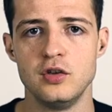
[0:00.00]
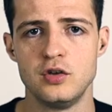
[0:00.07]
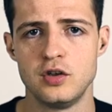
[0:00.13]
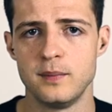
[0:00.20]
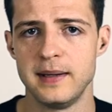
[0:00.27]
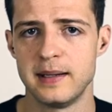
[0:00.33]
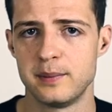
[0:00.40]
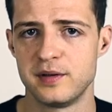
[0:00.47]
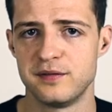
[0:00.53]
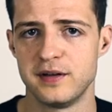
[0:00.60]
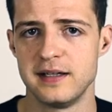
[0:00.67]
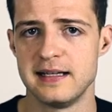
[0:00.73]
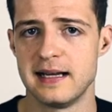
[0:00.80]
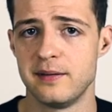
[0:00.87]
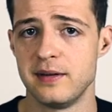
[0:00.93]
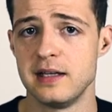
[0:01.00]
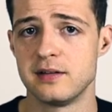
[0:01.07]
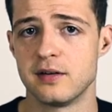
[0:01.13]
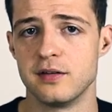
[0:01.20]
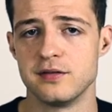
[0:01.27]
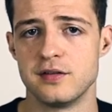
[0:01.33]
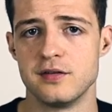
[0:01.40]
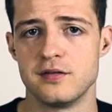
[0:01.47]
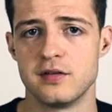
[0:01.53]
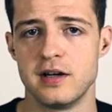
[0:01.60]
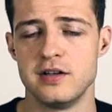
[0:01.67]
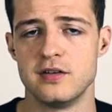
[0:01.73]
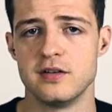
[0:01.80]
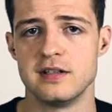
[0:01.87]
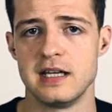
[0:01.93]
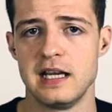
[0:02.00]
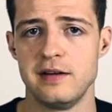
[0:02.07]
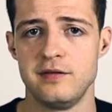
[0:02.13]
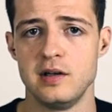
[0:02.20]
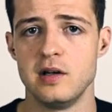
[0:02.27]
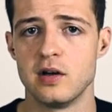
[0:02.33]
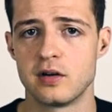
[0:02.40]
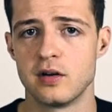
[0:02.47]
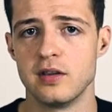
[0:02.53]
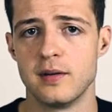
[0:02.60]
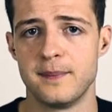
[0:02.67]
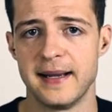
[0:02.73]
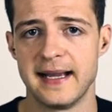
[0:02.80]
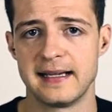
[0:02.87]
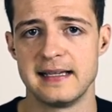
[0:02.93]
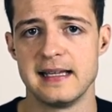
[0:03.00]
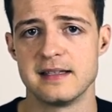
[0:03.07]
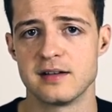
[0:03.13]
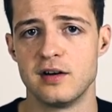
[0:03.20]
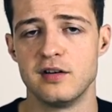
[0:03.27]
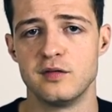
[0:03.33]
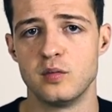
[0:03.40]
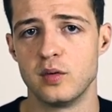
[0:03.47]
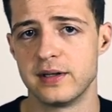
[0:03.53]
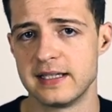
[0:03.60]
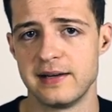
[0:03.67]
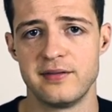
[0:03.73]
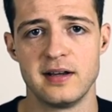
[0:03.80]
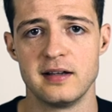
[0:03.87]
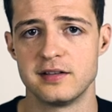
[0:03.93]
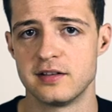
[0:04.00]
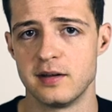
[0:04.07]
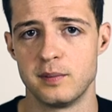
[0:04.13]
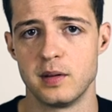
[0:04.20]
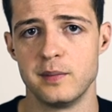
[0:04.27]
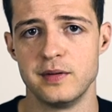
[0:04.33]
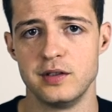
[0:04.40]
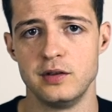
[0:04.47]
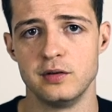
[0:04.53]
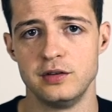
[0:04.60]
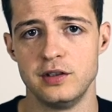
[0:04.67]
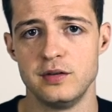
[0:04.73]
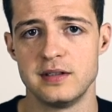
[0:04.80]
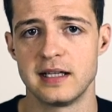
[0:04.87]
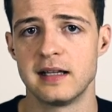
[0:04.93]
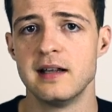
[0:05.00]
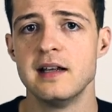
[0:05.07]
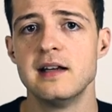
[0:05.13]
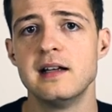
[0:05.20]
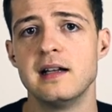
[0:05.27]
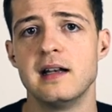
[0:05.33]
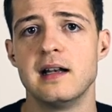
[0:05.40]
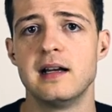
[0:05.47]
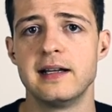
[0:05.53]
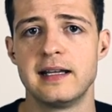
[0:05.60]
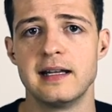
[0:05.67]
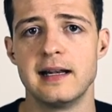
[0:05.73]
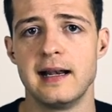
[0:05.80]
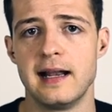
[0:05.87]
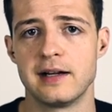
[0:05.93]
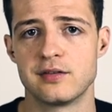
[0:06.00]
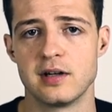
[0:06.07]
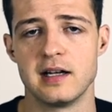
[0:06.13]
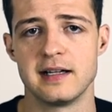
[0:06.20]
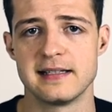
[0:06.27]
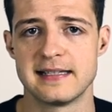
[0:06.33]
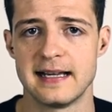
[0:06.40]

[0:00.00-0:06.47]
You should be able to find out these concentrations if you look on the packets of whatever supplement you're using, like an electrolyte